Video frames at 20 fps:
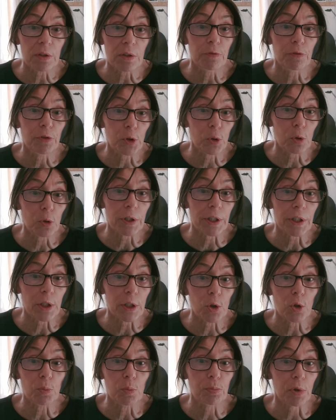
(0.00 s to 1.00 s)
Refuel
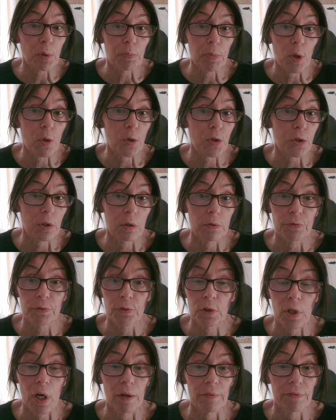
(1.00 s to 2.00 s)
E U proposal
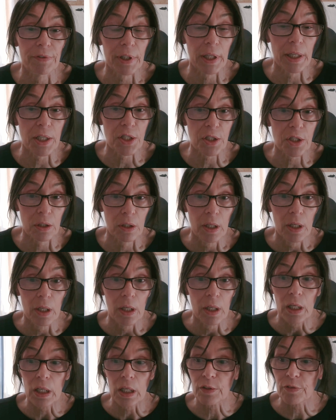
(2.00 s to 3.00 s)
for aviation.
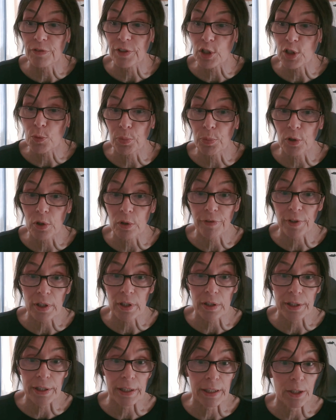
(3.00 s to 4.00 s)
It fits
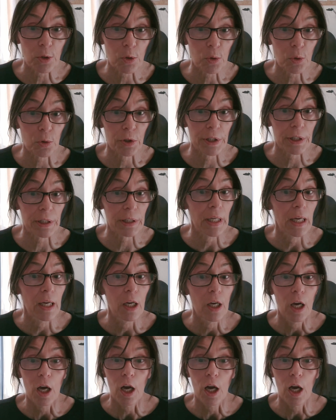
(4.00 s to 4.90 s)
perfectly into the